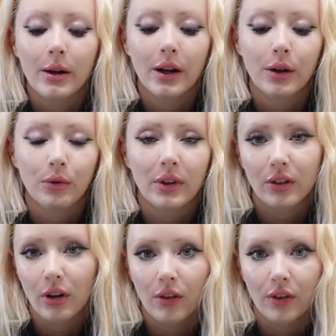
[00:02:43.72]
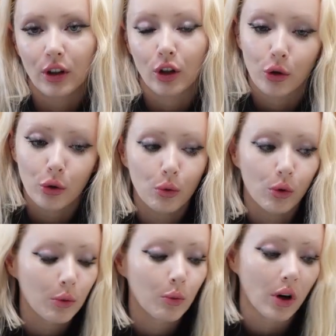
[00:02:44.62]
And rinse it off in
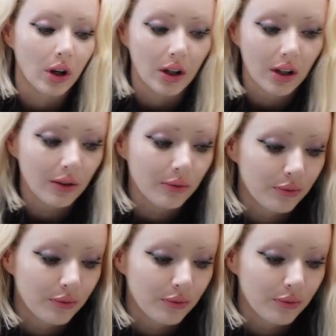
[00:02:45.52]
lukewarm water.